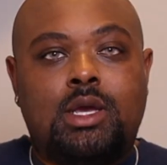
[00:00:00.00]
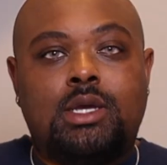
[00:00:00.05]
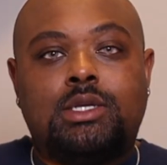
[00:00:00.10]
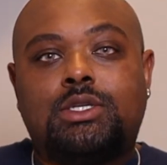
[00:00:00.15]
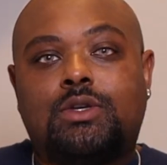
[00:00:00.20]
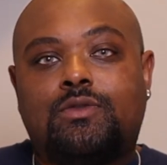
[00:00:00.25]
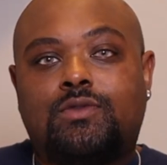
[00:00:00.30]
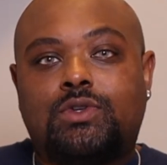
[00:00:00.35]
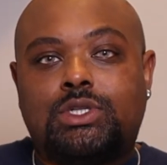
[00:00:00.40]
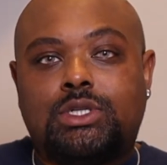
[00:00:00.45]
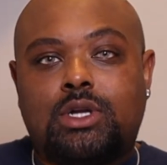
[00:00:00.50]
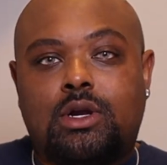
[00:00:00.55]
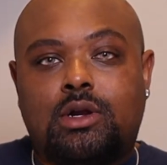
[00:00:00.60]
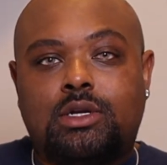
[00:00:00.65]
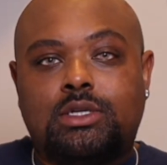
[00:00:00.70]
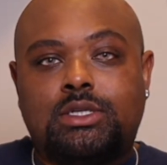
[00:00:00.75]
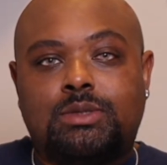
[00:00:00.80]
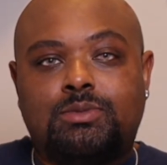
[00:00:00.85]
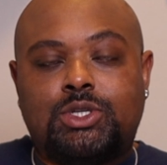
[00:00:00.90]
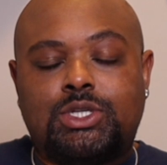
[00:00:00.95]
So for
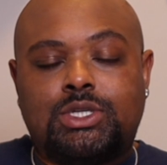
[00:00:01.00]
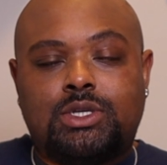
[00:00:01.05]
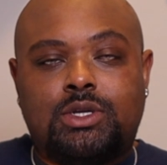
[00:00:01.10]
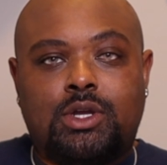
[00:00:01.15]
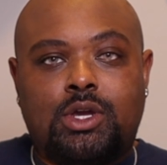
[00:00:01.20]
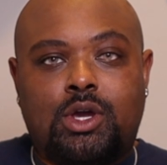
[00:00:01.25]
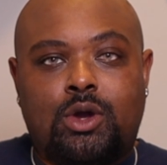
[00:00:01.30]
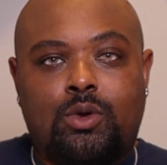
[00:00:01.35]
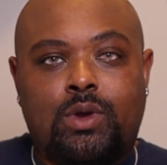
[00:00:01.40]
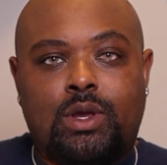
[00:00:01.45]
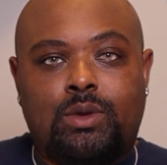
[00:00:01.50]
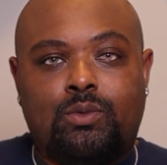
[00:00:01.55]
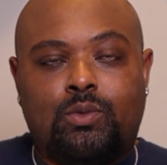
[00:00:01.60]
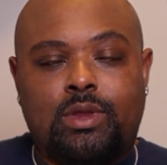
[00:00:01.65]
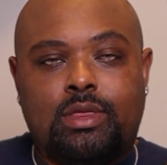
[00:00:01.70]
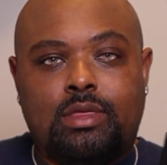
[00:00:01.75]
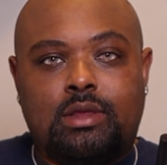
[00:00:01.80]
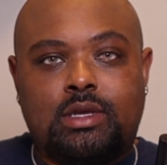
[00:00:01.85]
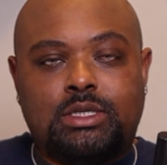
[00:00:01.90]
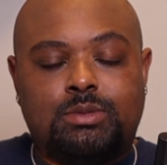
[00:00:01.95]
starters, I'm just going to go in
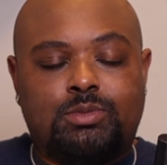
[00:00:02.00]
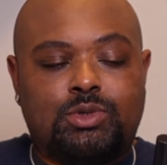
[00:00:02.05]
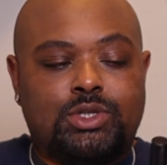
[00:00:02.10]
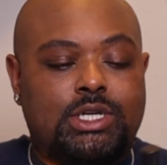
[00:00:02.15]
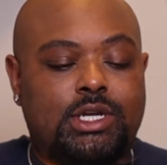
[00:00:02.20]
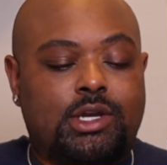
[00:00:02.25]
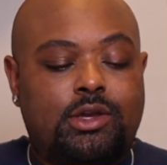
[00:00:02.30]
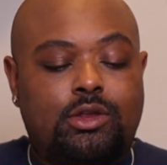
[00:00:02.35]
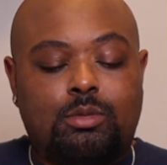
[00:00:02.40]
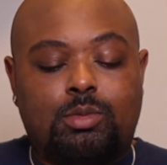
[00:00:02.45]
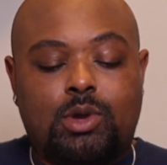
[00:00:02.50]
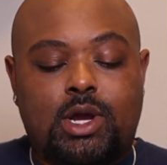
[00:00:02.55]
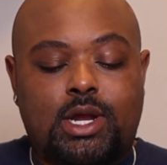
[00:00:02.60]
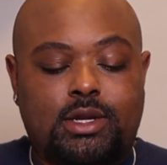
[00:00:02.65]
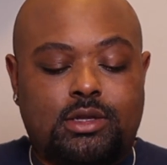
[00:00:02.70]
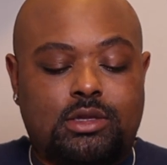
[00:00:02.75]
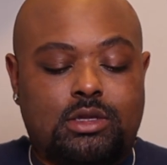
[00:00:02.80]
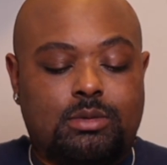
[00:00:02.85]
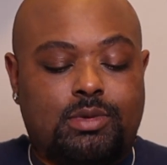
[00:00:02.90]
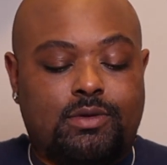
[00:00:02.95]
with this particular
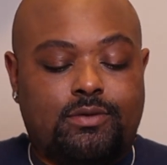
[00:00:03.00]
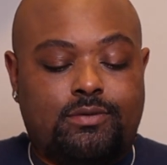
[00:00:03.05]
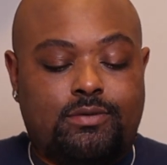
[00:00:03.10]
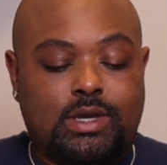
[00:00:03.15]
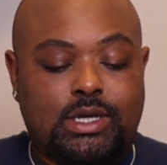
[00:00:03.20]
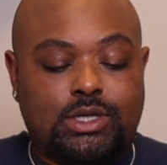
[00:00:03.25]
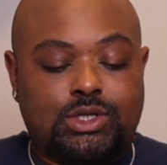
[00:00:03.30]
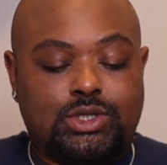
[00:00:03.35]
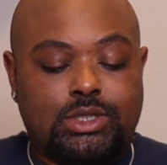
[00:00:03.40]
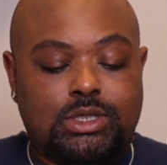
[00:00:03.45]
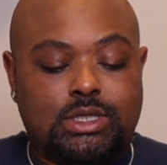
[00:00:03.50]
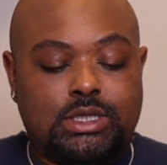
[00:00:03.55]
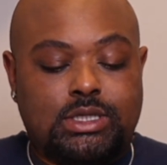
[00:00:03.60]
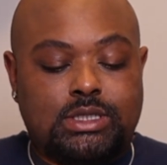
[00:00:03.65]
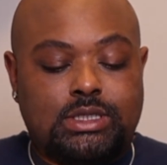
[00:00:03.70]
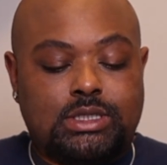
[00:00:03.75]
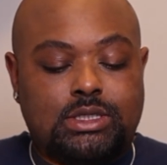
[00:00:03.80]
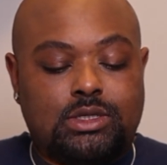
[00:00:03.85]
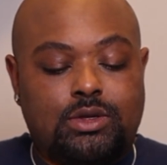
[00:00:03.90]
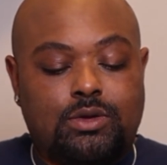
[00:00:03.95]
product, the
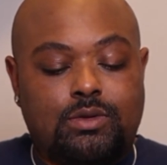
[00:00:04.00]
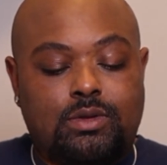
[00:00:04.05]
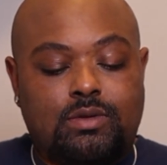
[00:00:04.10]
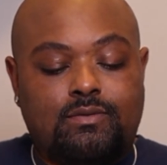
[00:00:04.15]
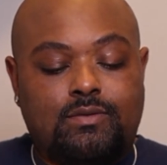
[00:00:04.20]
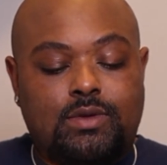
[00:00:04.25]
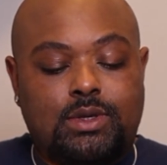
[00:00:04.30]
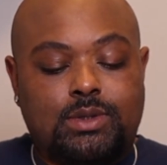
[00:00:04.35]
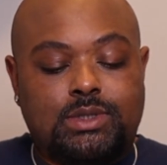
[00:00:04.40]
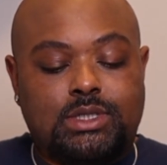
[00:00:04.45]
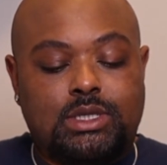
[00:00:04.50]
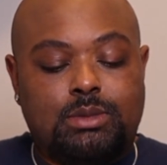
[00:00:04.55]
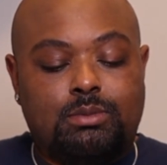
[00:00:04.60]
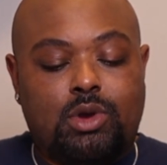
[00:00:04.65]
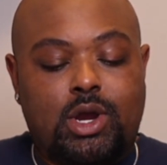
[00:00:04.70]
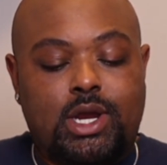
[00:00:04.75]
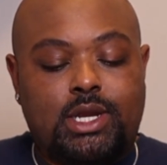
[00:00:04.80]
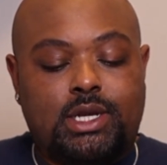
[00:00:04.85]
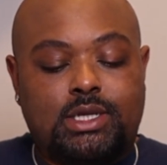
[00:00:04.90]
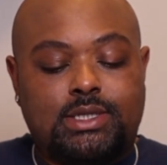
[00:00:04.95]
Perfectionist Youth Infusing
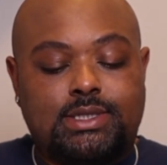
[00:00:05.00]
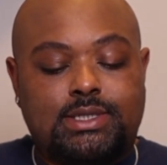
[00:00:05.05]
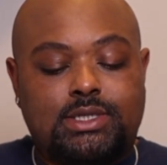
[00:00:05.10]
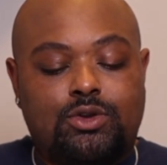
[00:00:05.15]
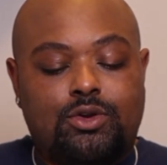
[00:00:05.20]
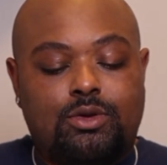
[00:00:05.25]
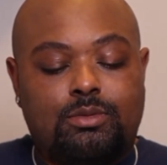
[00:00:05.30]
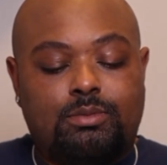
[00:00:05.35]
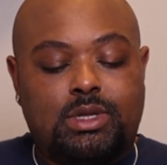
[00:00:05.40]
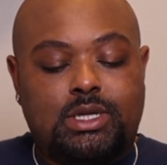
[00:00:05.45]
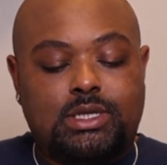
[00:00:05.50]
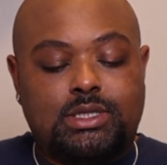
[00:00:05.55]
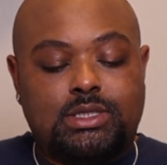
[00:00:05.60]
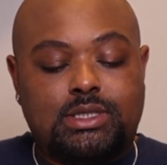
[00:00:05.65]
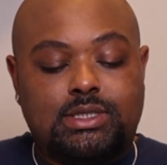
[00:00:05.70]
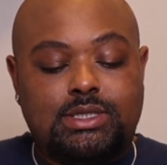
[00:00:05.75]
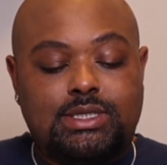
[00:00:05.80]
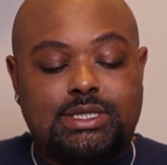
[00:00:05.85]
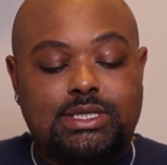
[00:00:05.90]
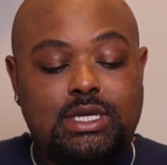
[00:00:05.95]
Brightening Serum Plus
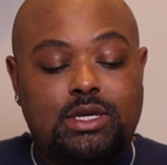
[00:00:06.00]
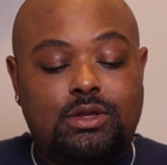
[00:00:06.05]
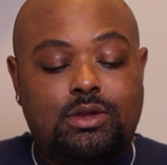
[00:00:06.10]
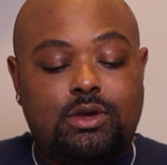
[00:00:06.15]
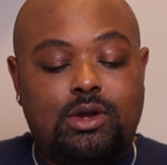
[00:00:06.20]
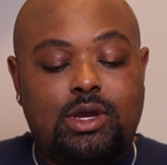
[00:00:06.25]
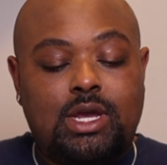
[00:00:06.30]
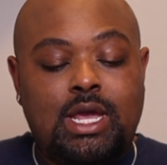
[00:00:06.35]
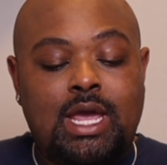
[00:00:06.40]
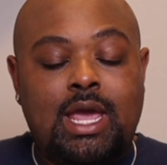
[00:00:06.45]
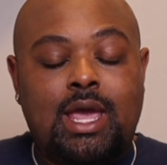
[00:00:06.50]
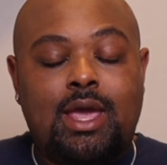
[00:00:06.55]
Concealer.